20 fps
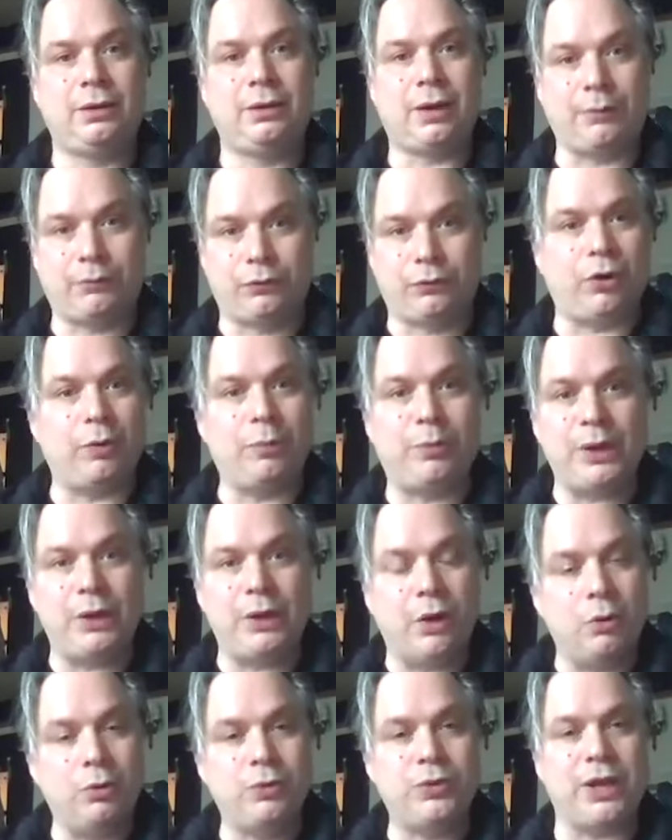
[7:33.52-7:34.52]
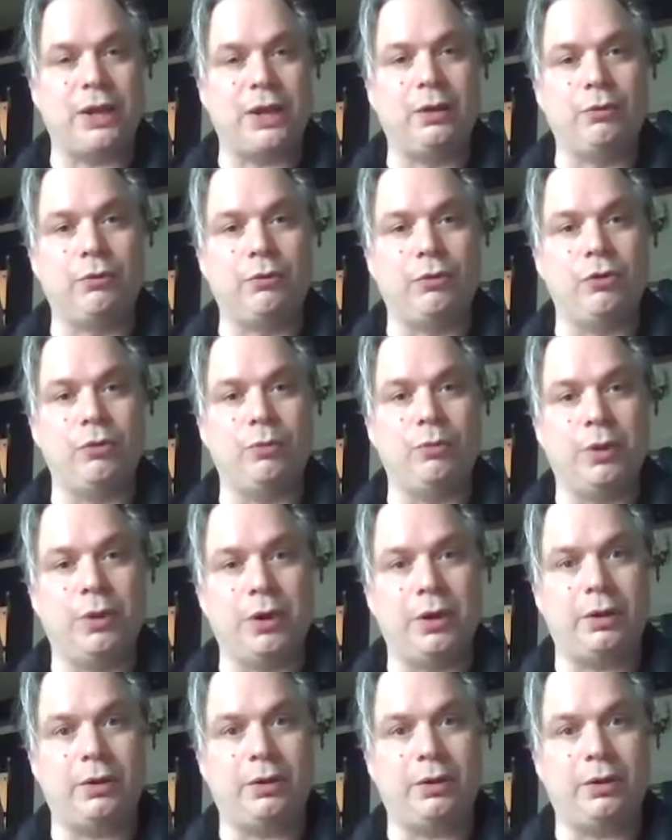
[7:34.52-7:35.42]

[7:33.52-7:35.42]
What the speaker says: I've got to be in a hotel room